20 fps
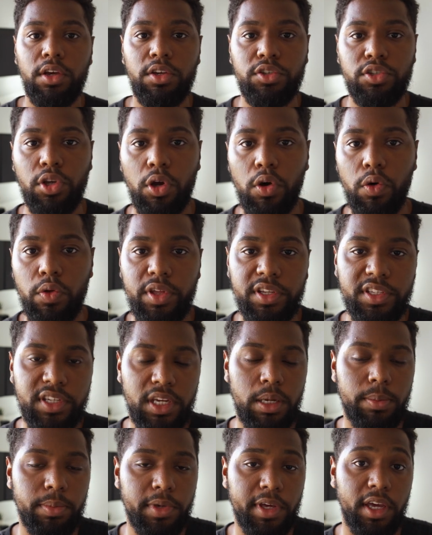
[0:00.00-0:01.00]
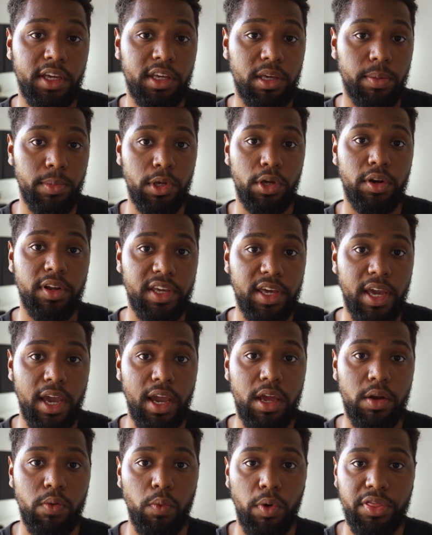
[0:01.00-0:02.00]
so the team can
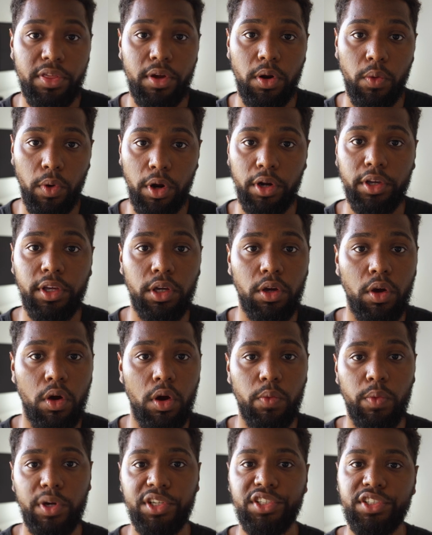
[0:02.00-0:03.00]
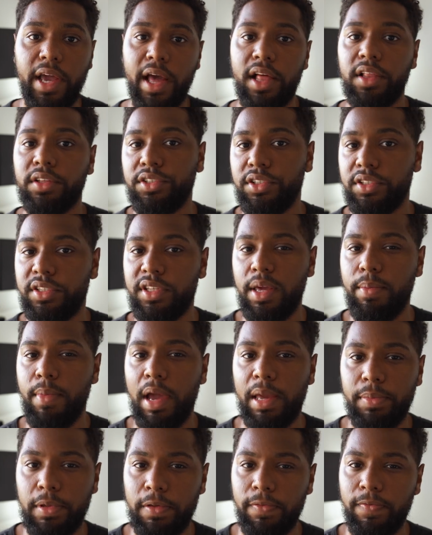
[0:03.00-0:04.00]
communicate what they're working on, what challenges they
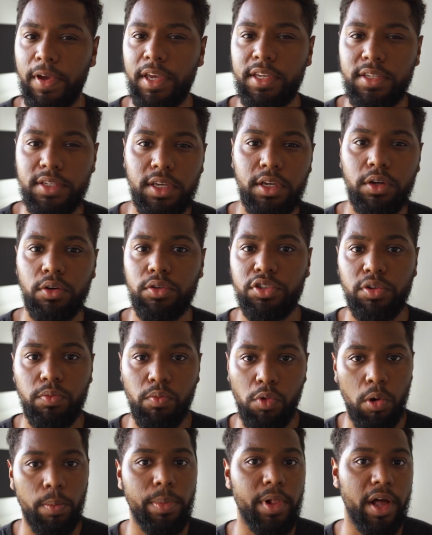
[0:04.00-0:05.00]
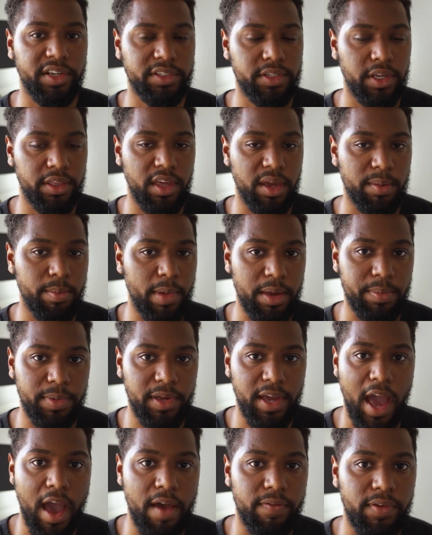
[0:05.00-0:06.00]
might be facing, or some roadblocks that they might
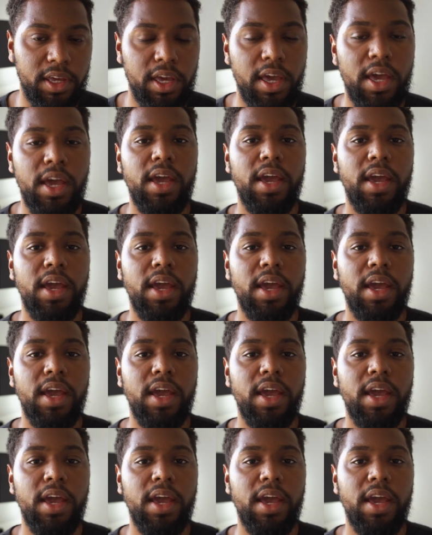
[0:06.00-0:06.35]
be having.